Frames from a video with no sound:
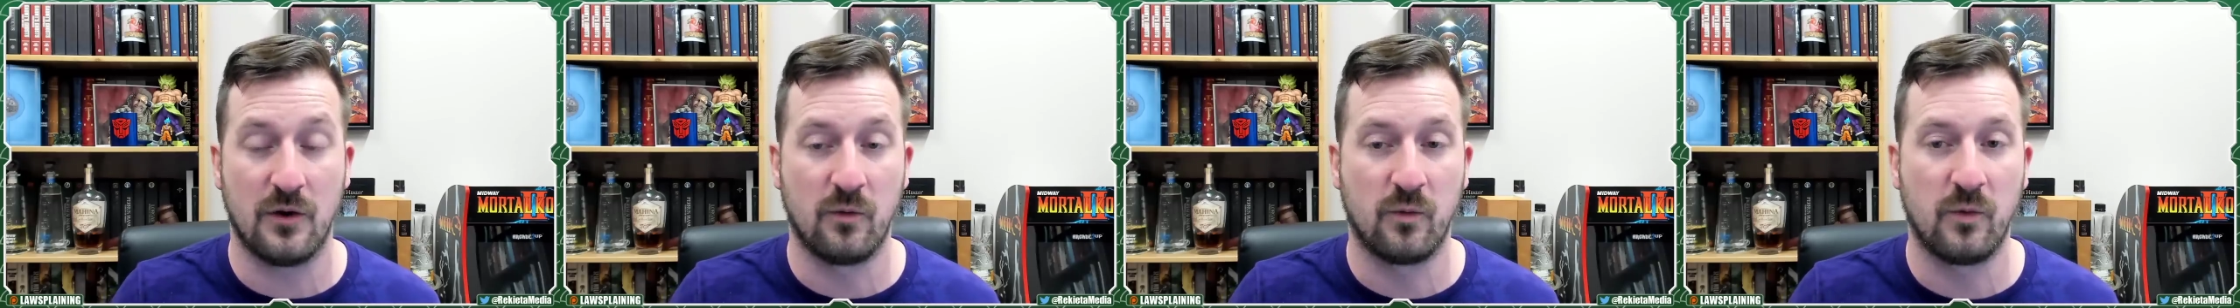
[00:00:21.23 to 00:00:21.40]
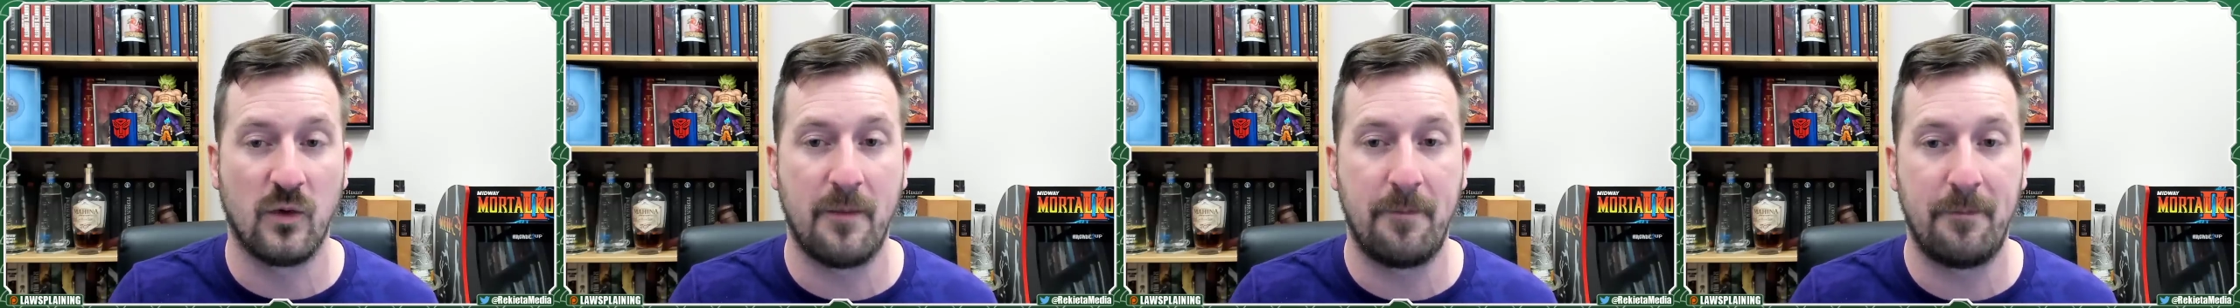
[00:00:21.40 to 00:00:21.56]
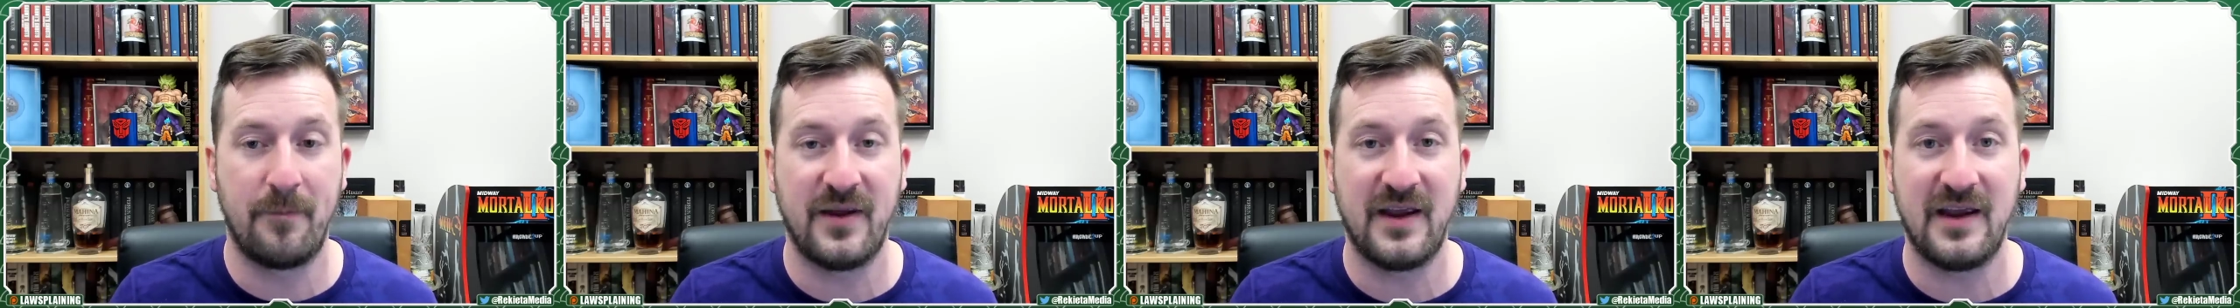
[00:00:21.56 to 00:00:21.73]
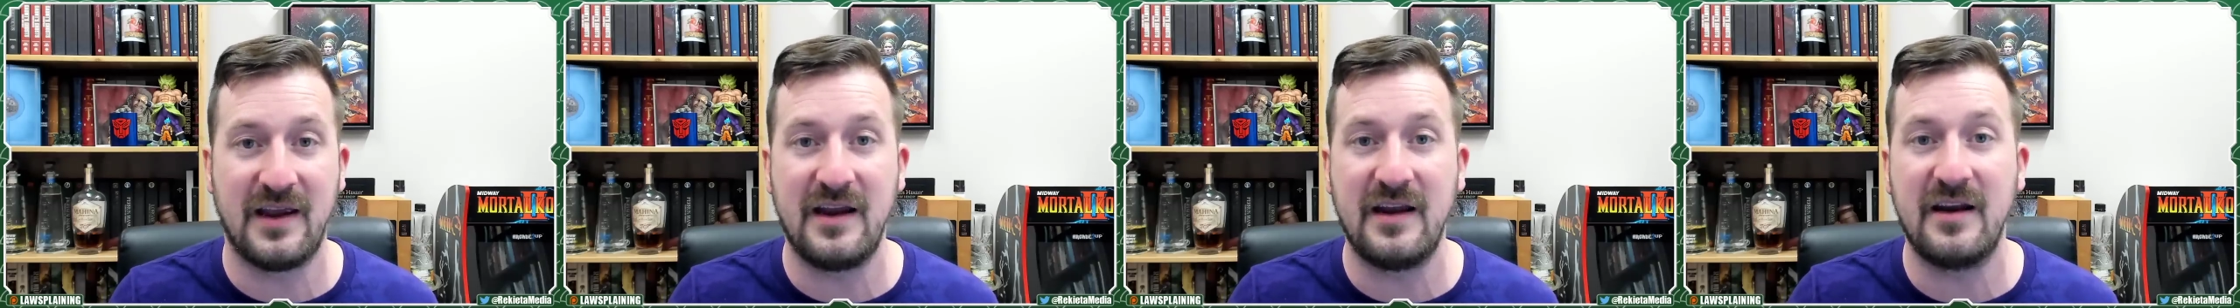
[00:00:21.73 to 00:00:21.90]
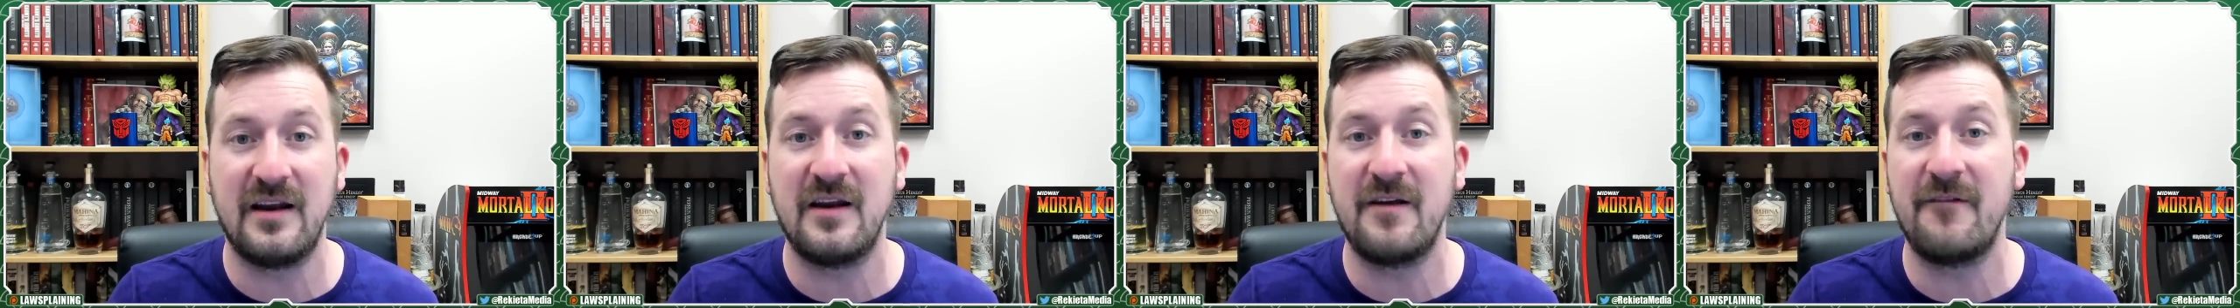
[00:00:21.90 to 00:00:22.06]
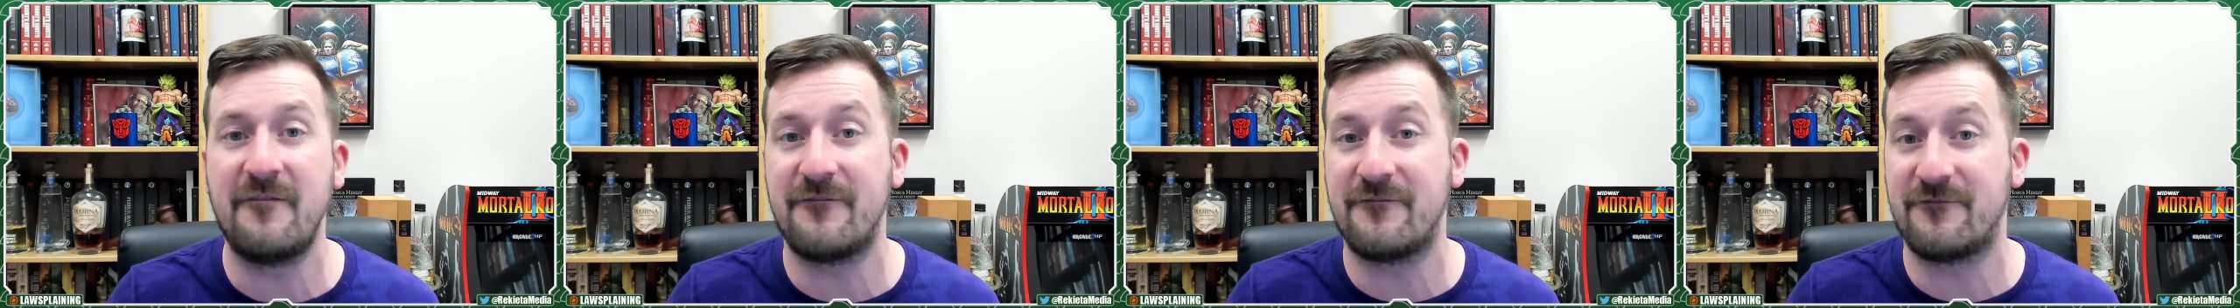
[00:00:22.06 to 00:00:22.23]

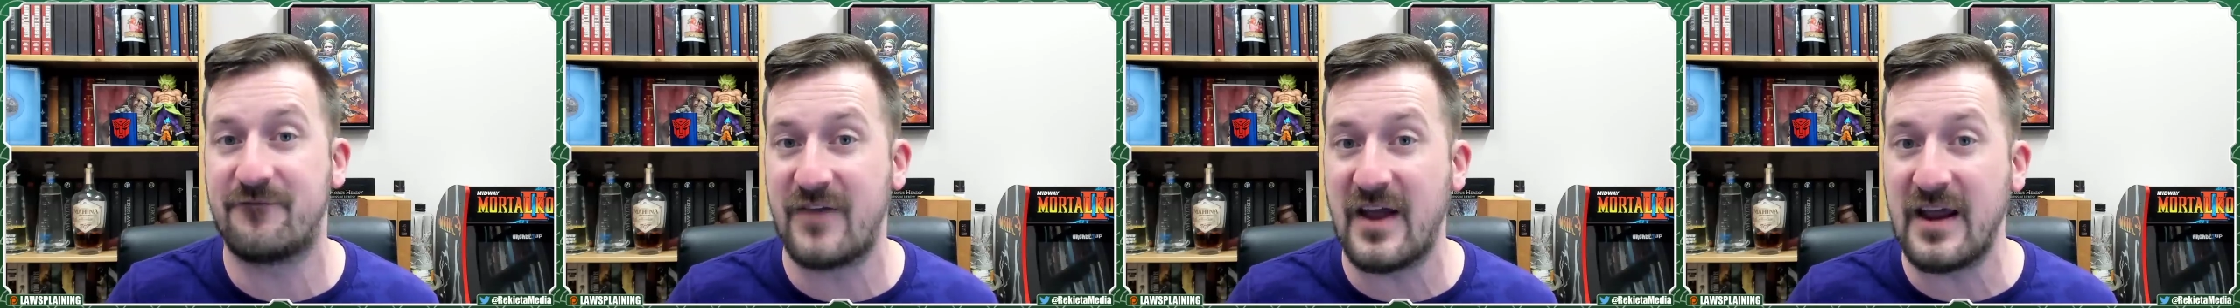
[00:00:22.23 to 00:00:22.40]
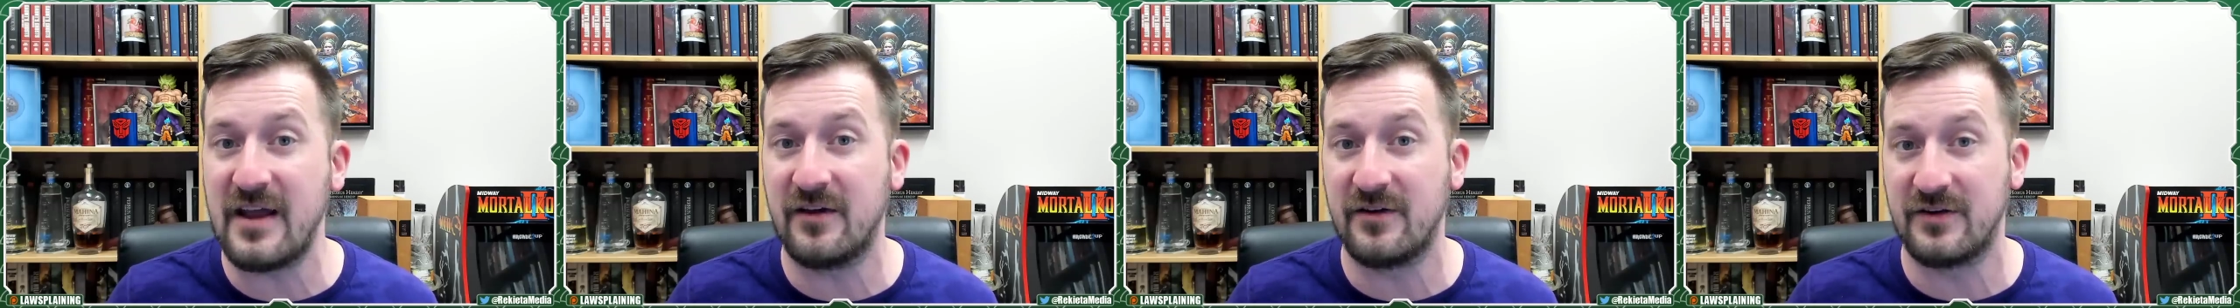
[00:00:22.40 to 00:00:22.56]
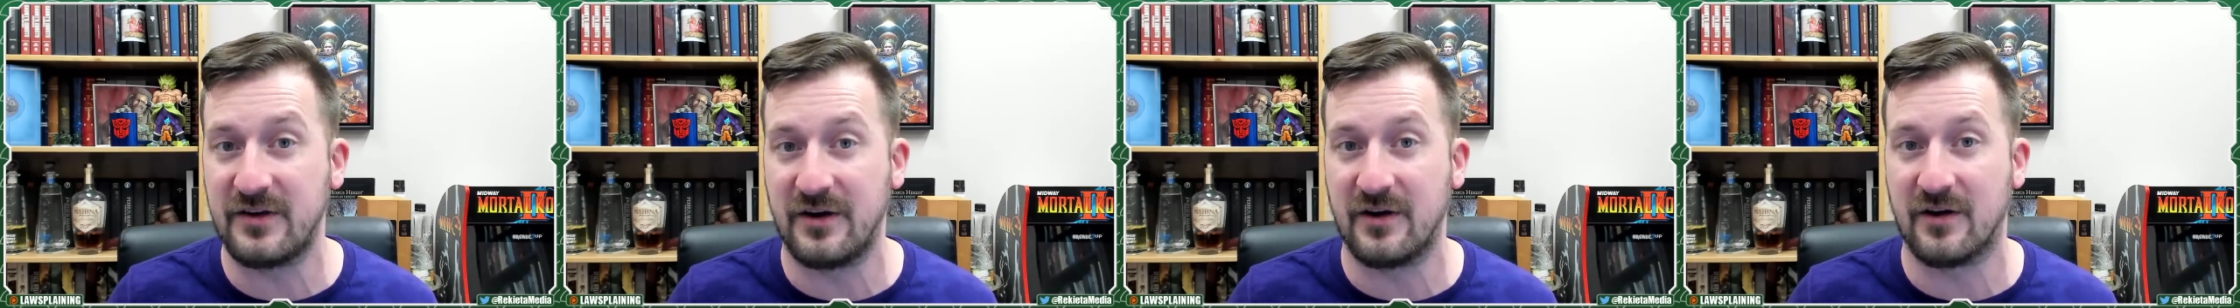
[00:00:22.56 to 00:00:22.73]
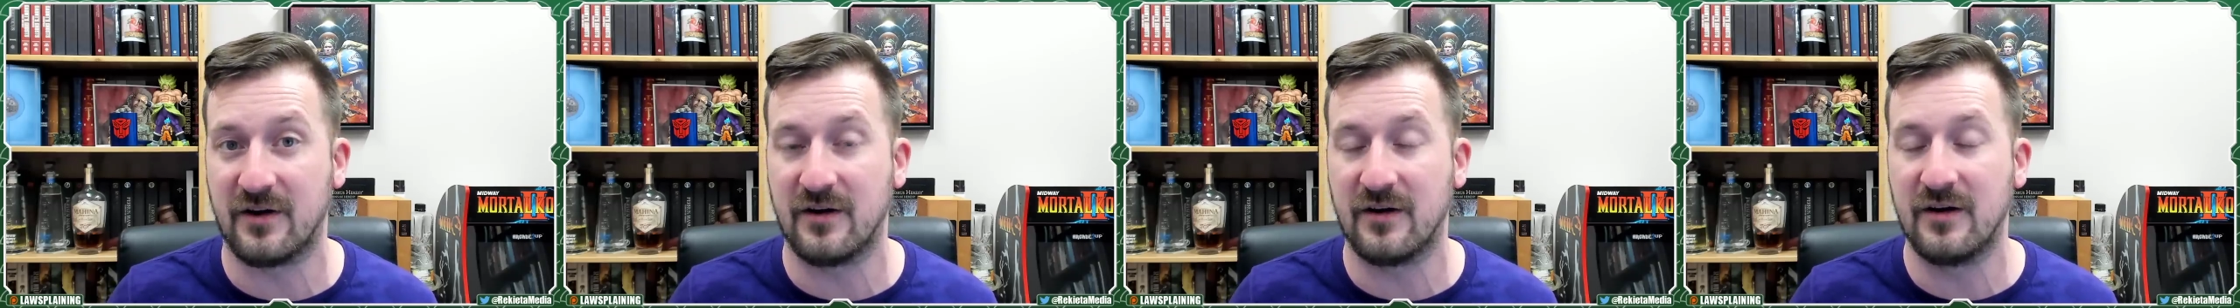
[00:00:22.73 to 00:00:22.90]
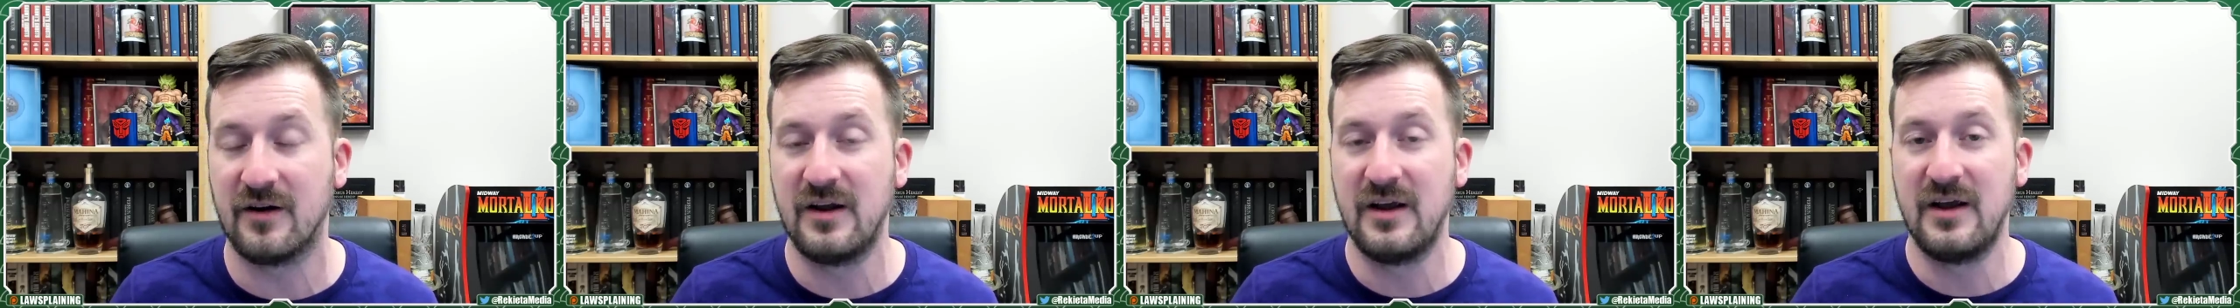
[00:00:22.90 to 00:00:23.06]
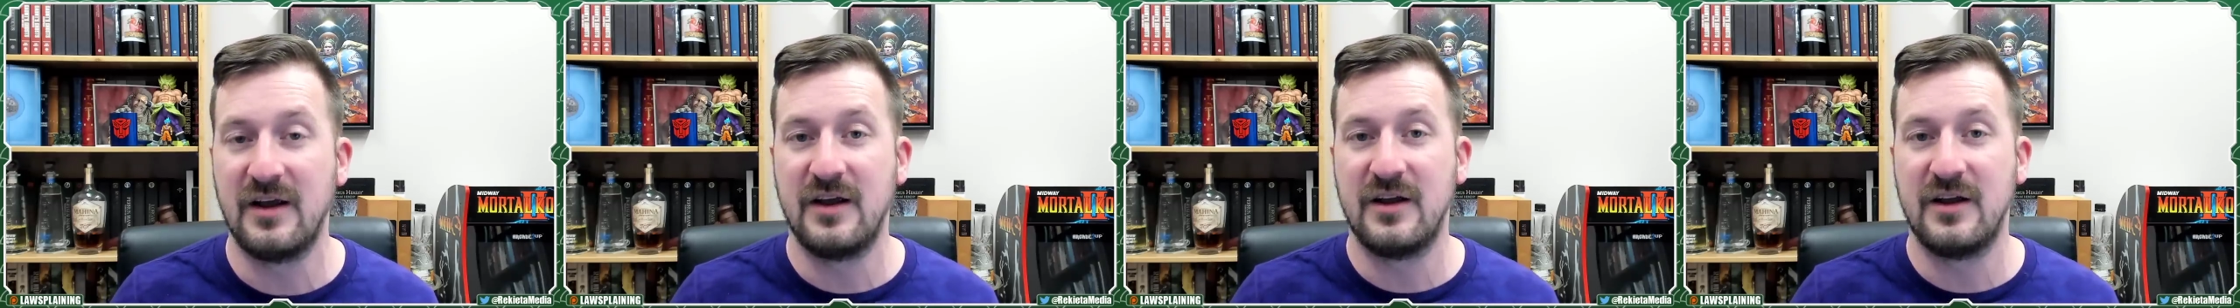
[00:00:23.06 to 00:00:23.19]
repeated failure